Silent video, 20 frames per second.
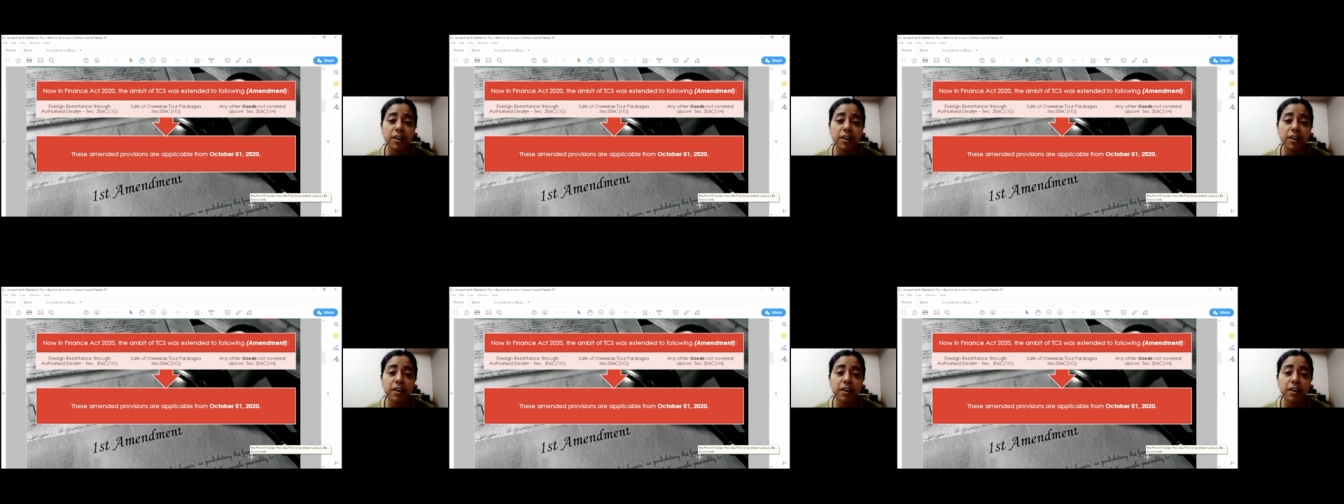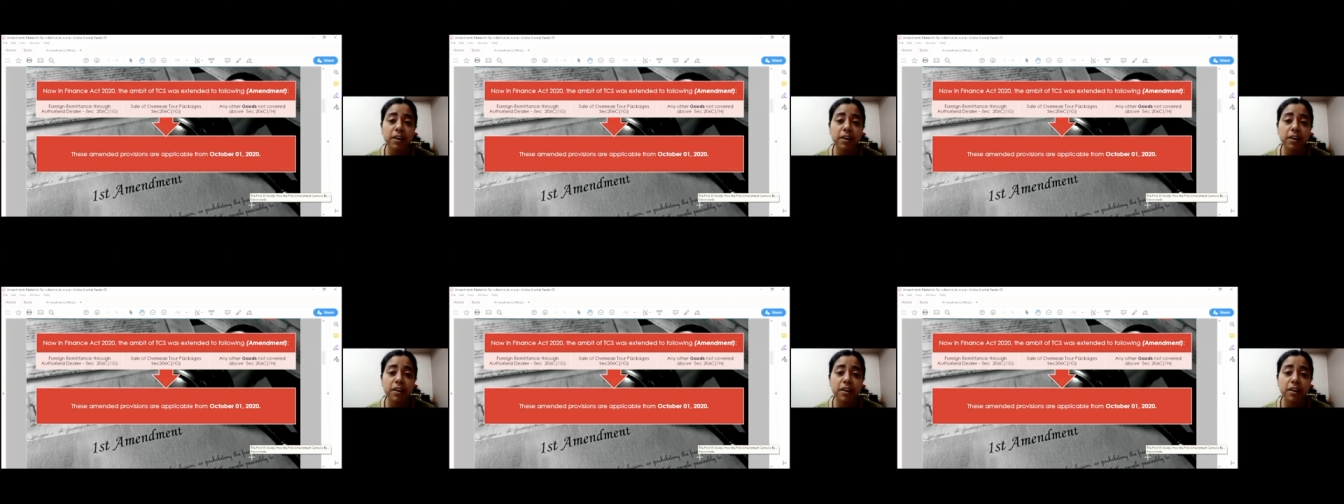
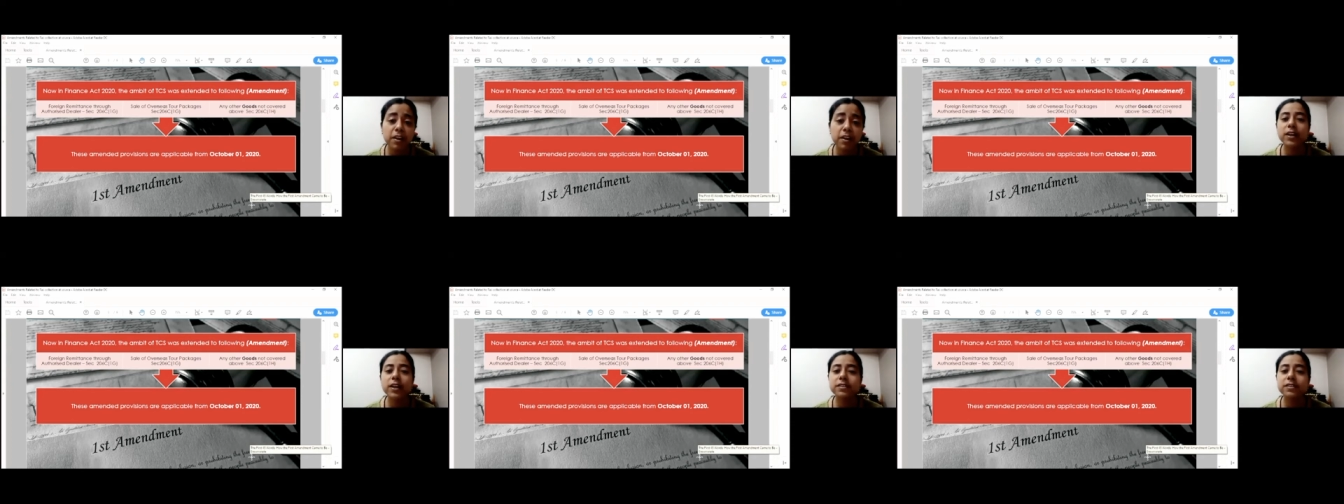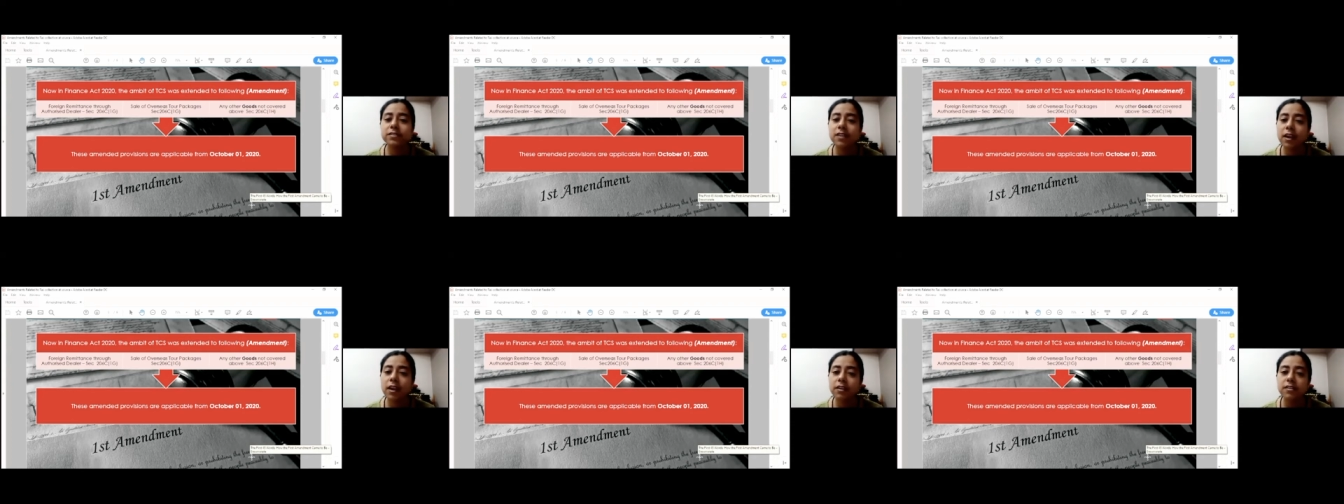has tried to
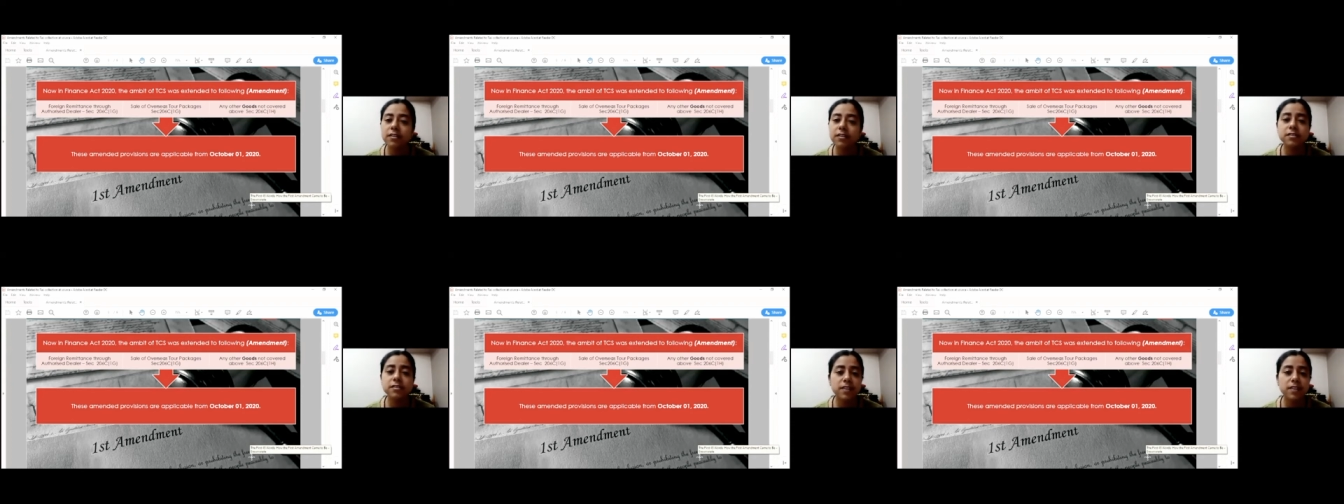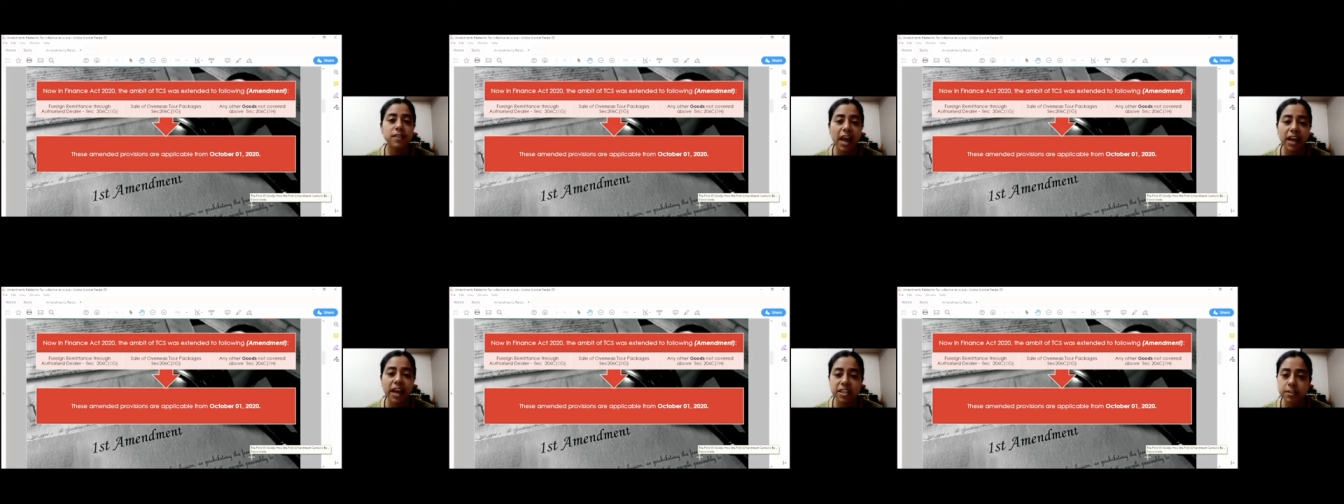extend
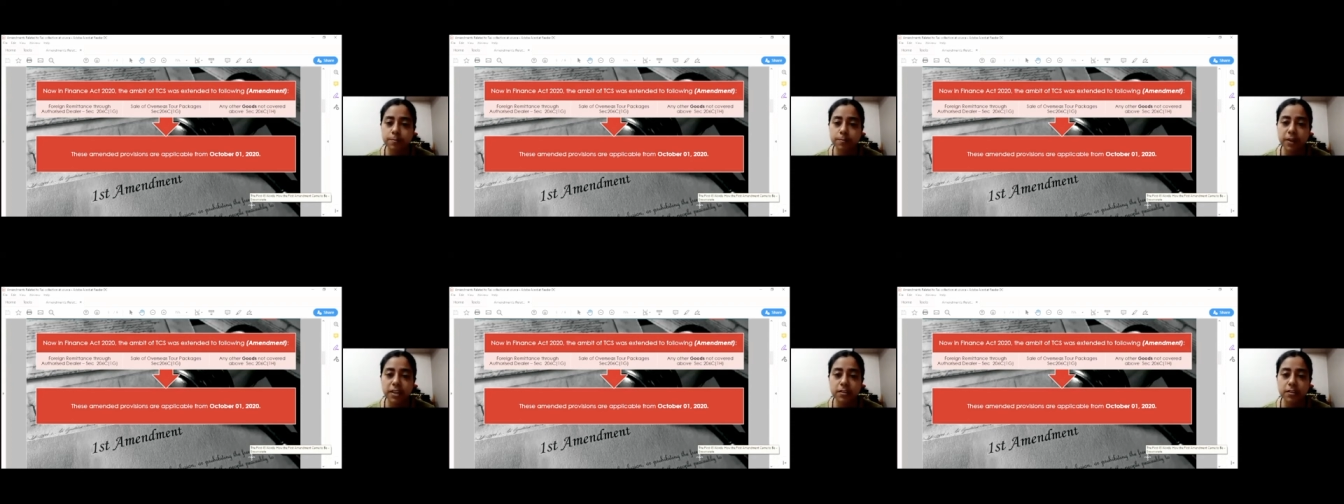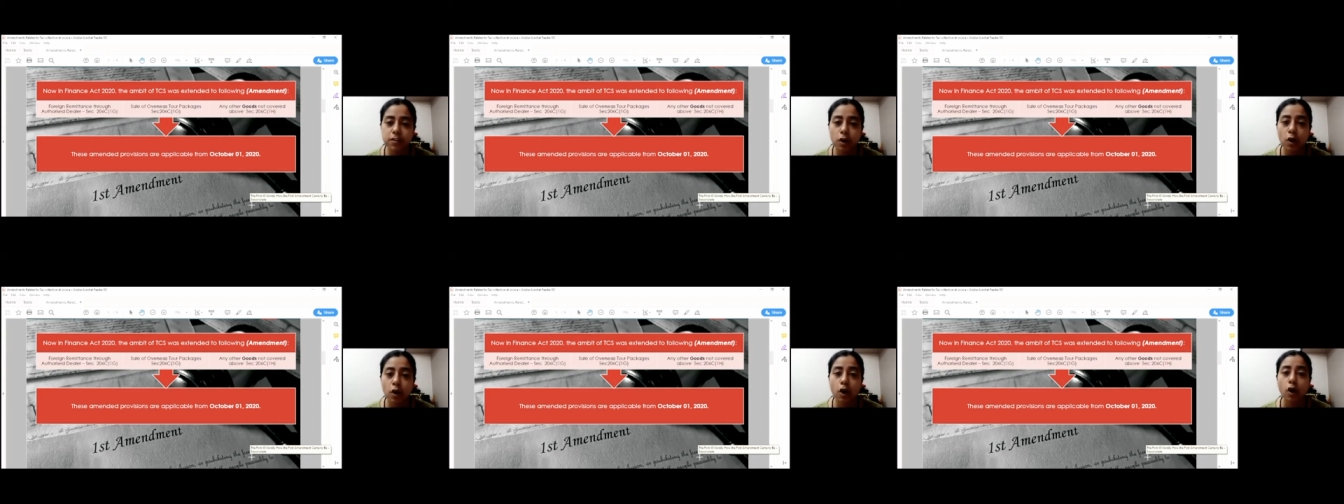its tax
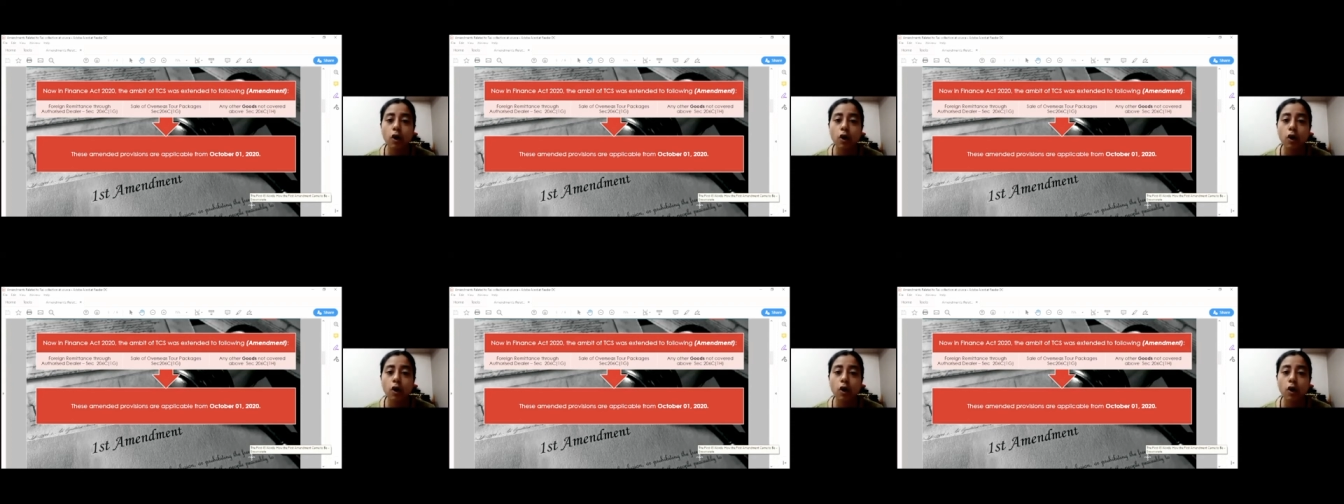base